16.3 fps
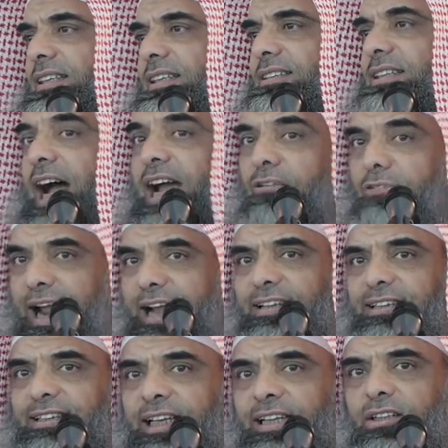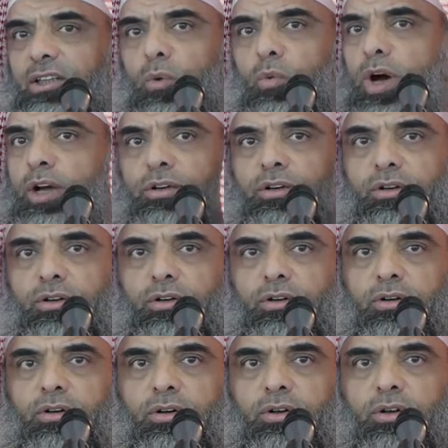directing the
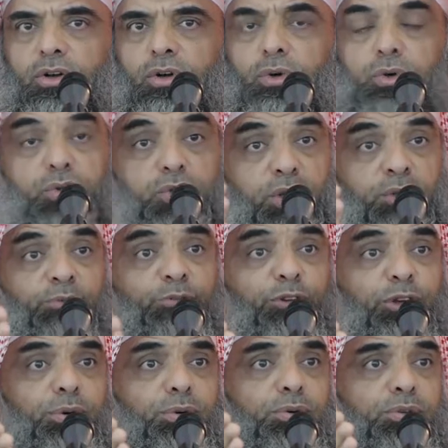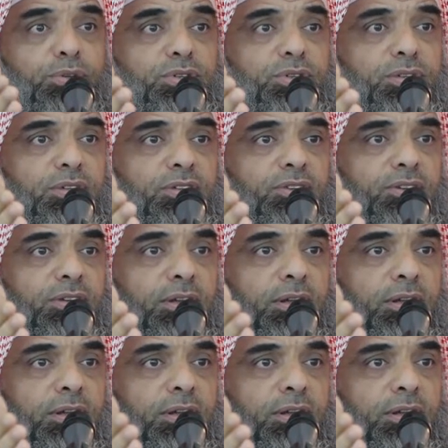one who's confused.